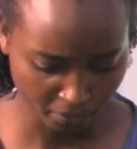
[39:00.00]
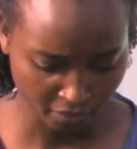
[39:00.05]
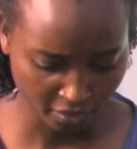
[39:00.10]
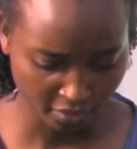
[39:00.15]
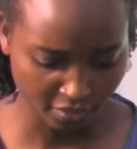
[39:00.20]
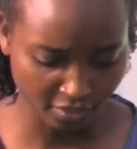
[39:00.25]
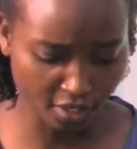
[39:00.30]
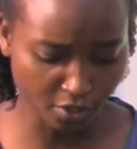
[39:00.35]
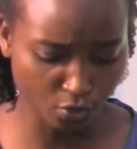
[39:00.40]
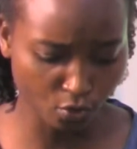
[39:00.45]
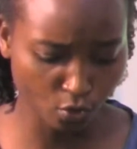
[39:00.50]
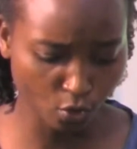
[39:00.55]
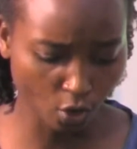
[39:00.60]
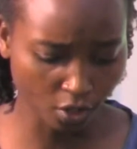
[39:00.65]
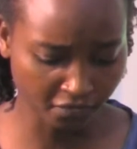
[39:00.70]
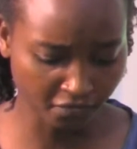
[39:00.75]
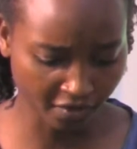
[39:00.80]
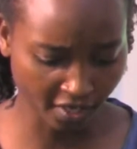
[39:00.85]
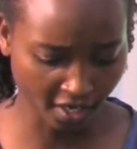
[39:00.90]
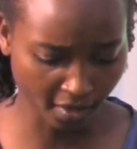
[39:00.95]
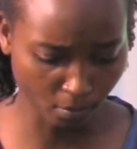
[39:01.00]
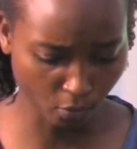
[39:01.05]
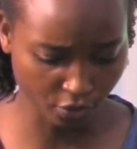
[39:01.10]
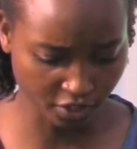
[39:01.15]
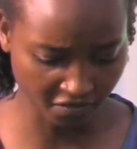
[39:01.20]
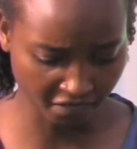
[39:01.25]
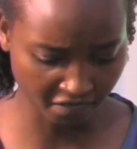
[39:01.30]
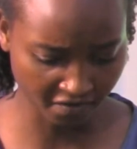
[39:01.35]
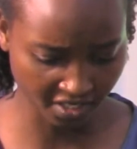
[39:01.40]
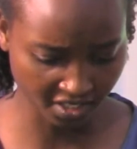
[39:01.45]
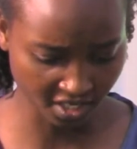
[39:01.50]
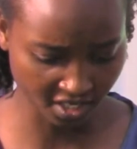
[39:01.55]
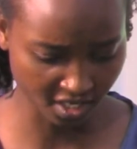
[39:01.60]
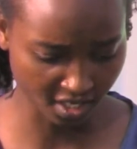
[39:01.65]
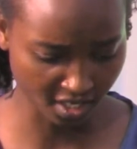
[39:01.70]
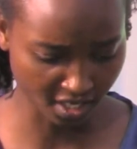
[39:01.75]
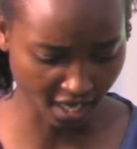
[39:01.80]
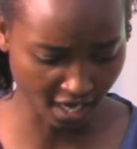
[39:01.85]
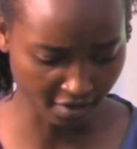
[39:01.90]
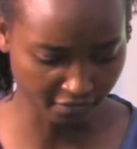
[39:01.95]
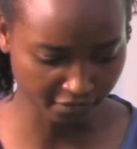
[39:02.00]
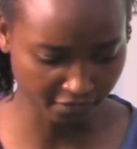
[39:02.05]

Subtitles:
They do not feel motivated enough.